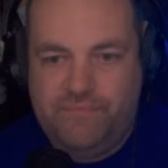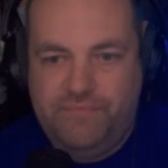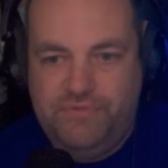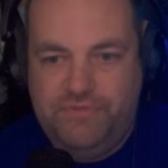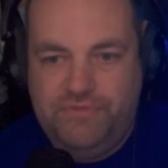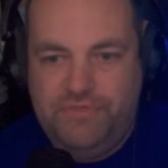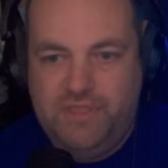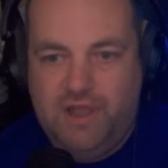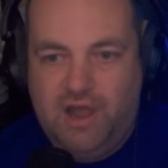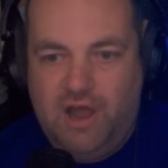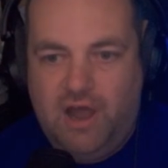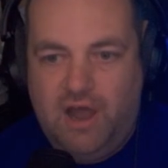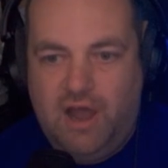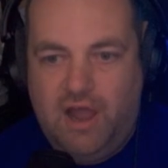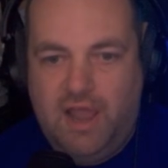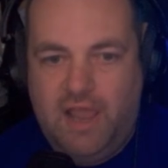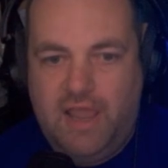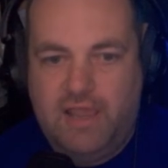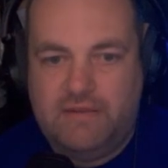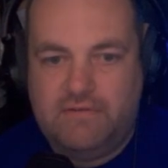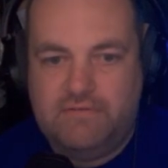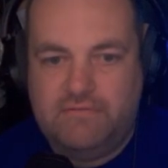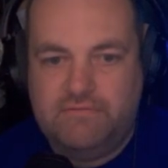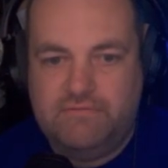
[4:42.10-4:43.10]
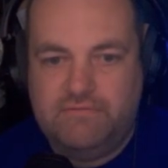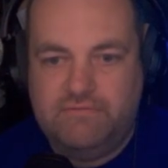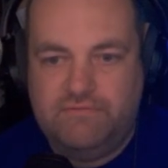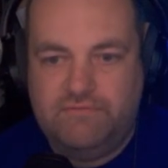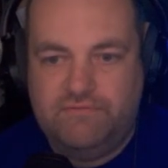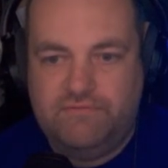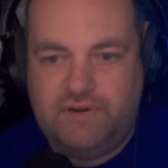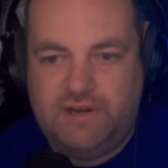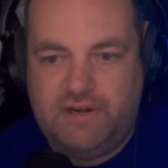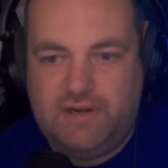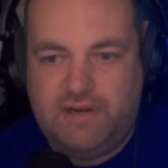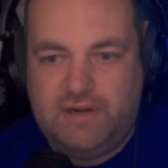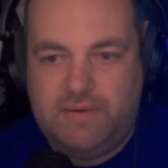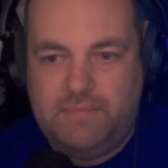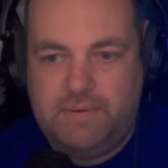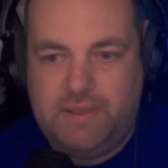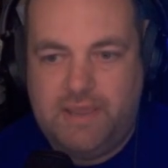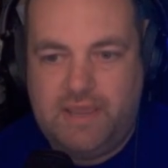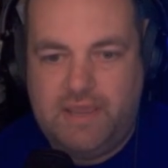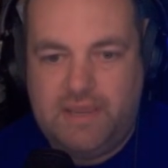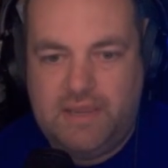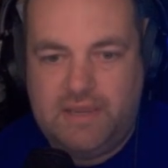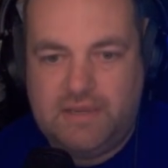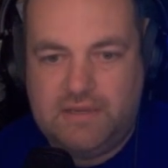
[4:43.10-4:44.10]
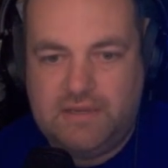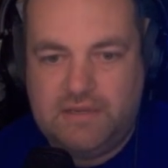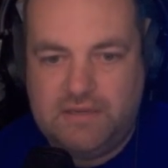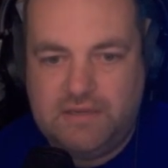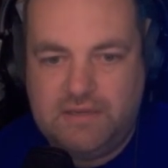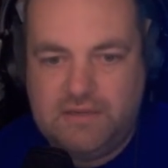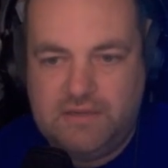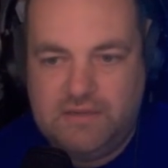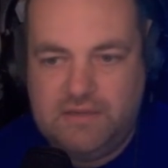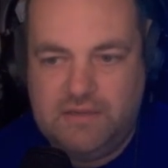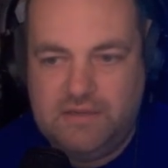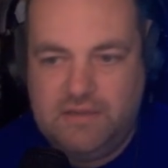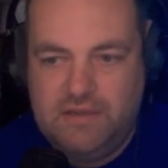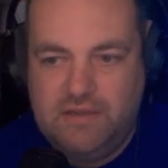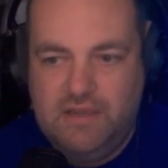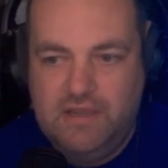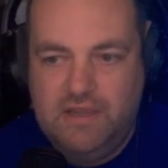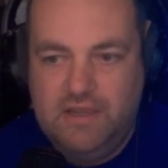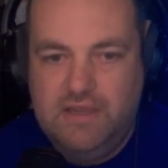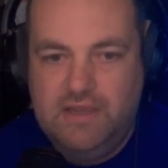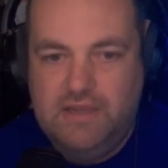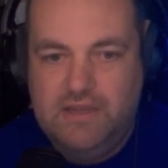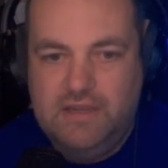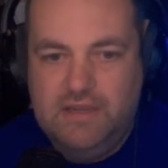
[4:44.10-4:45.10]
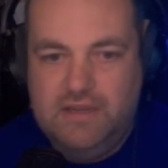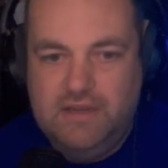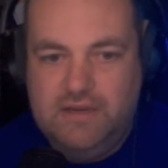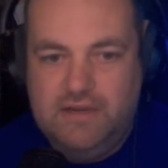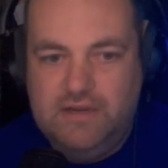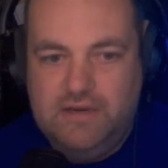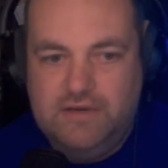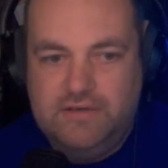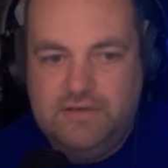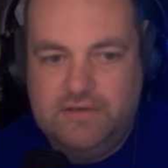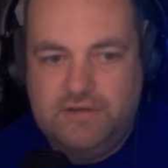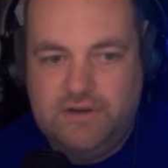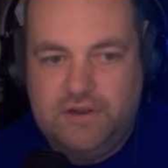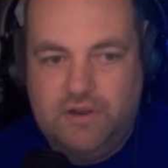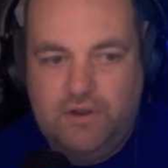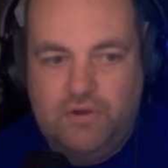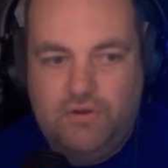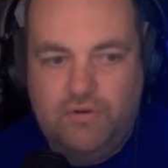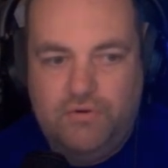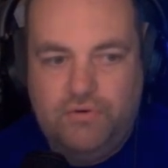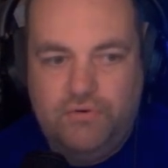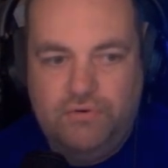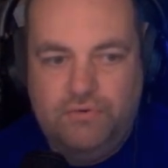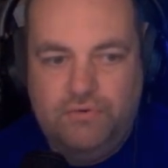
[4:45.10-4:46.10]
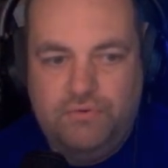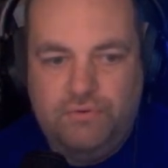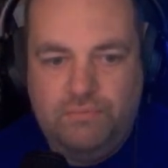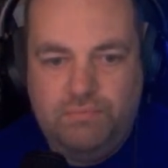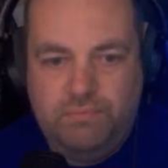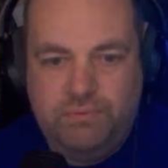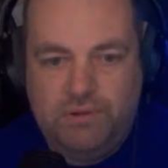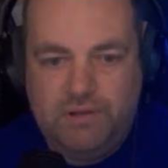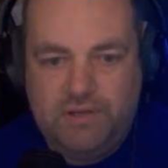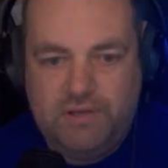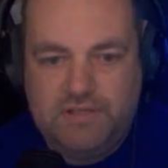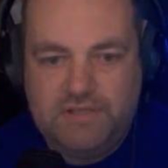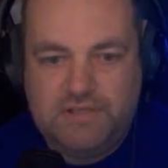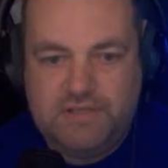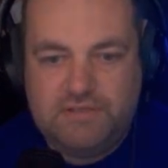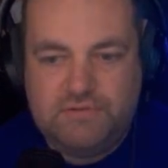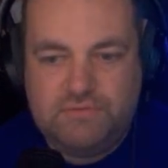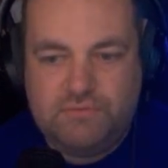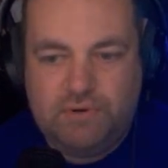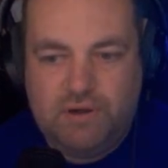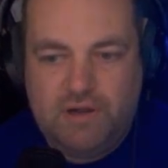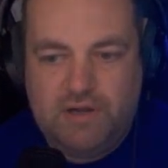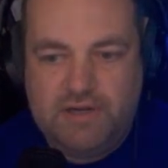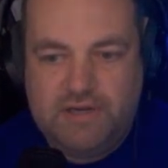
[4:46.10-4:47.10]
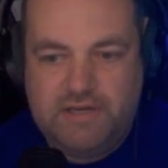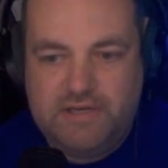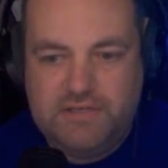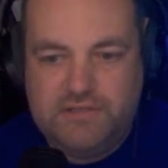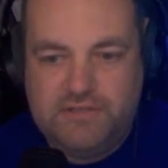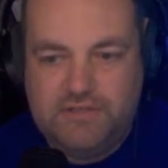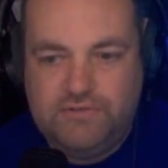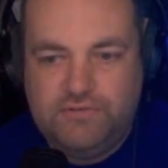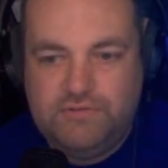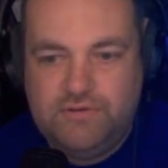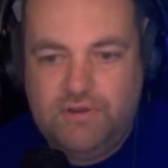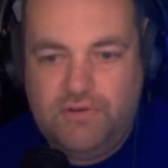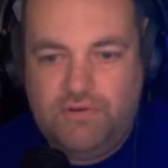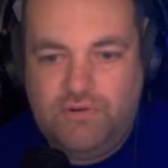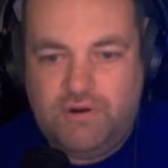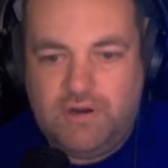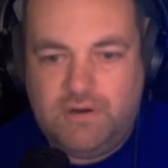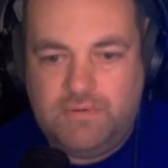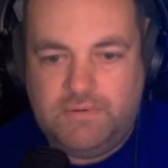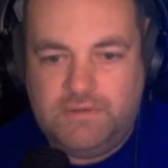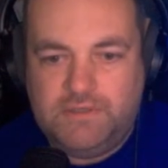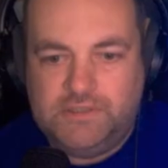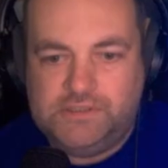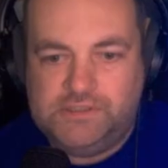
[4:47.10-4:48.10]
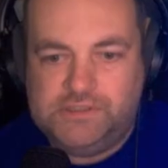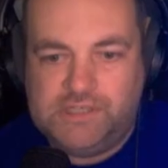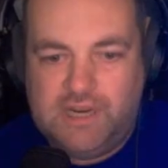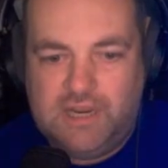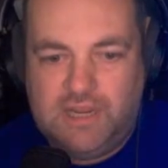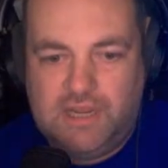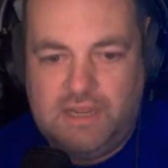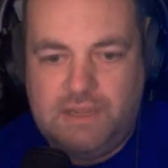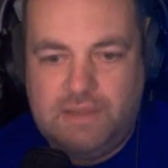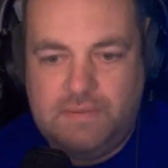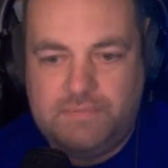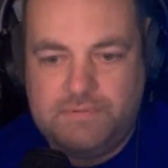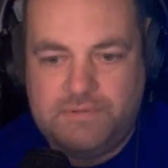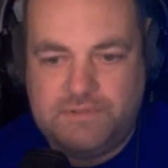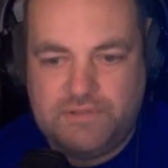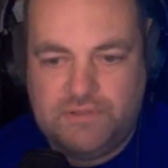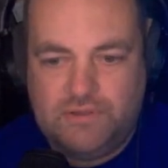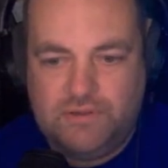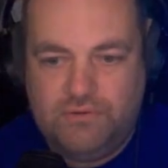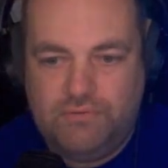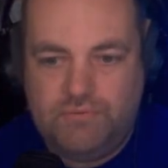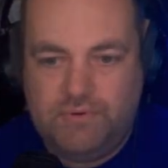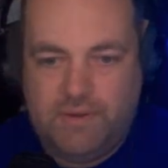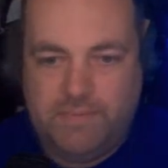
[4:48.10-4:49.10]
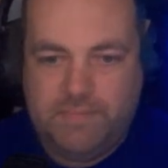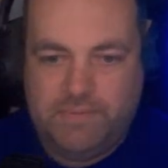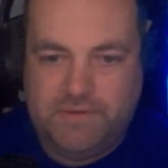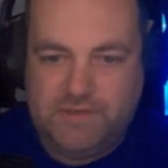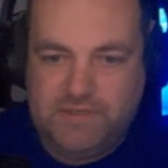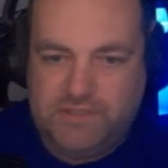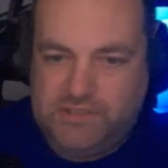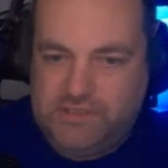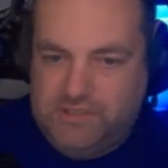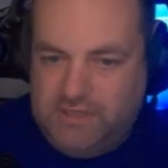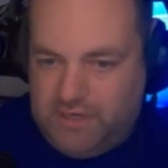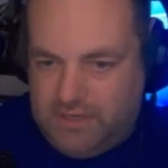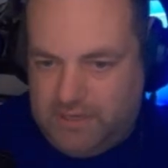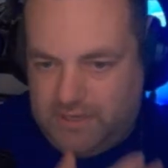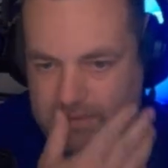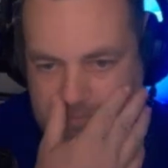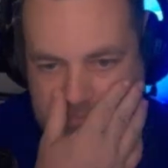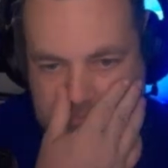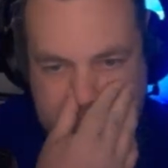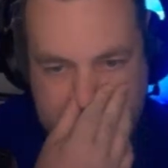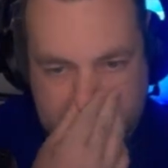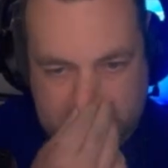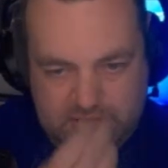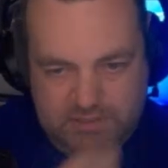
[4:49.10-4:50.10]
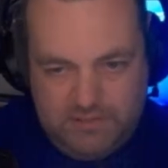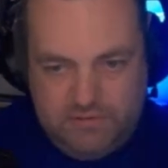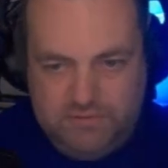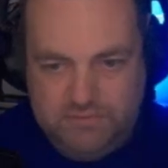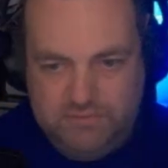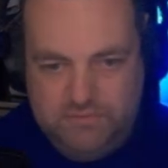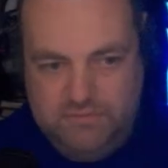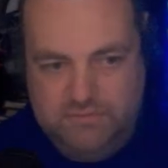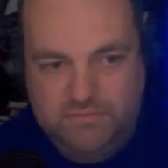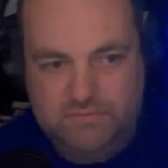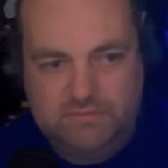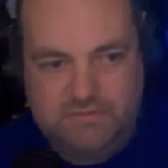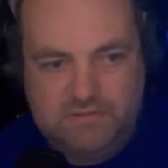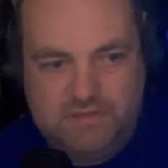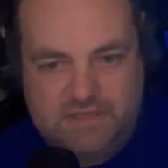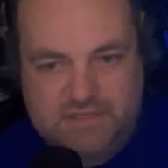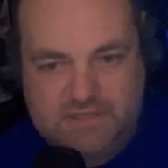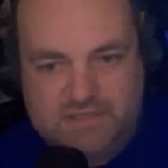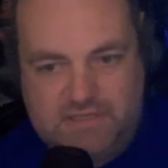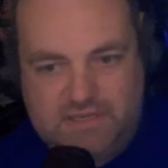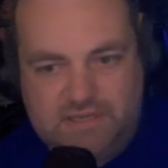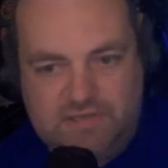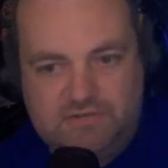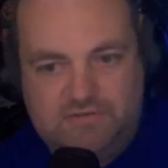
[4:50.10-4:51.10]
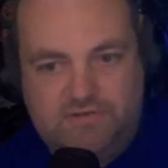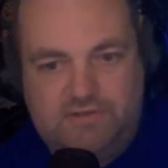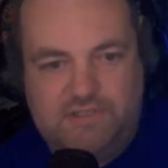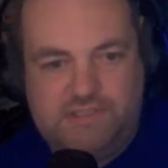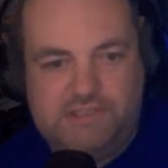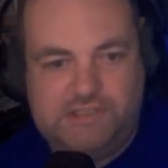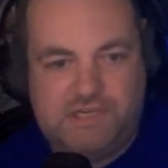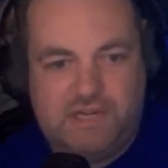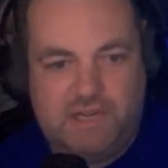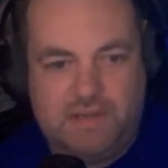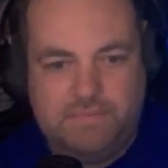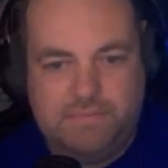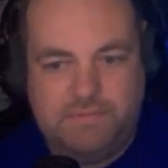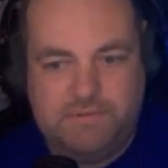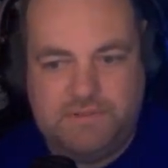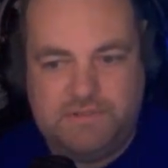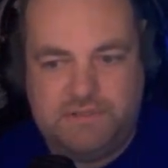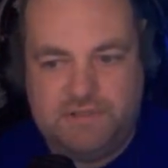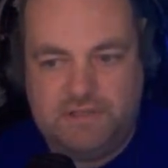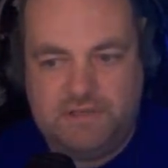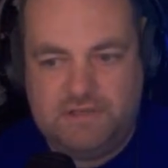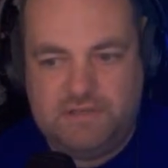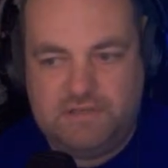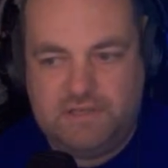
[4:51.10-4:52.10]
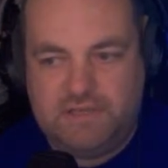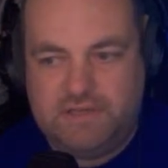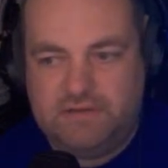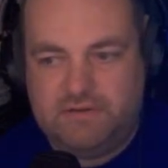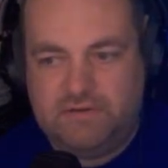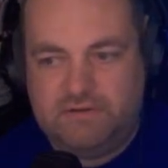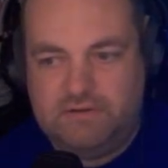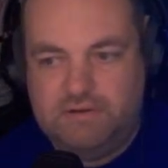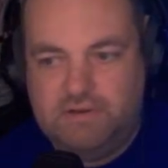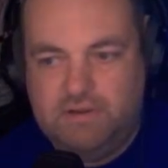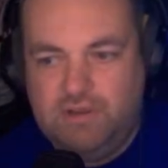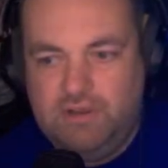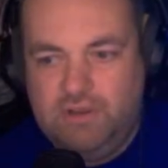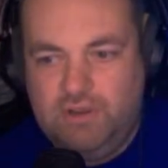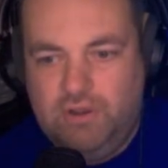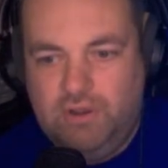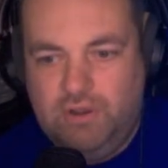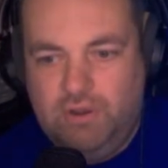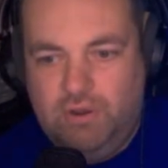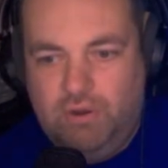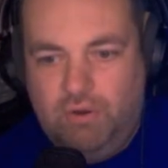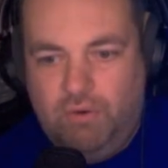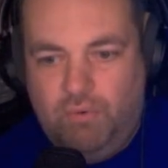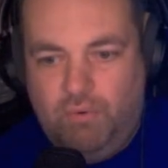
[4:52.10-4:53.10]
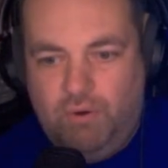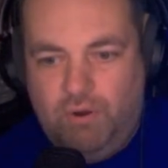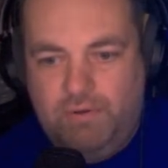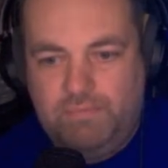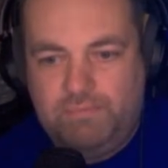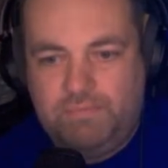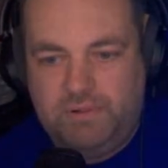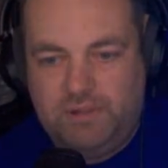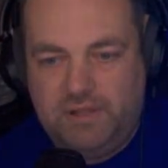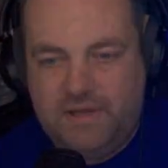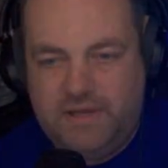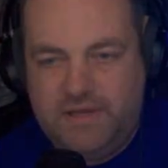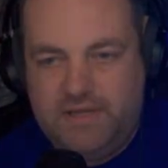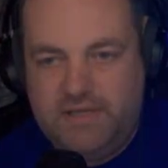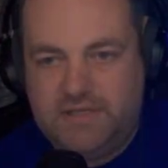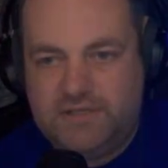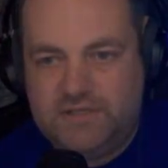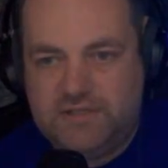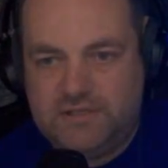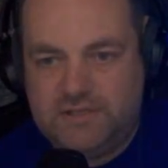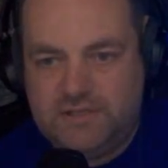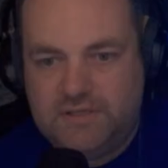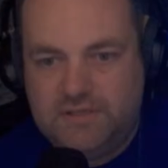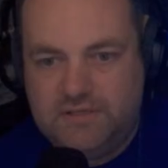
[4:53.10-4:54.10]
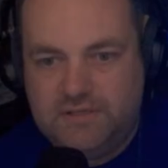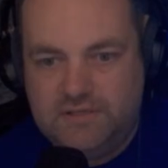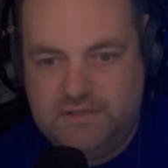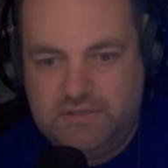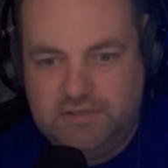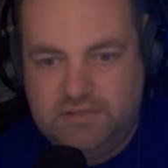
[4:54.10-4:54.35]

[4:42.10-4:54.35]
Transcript: not very big. No places to walk into, no armor shops, no weapon shops, no accessory shops. There's like one place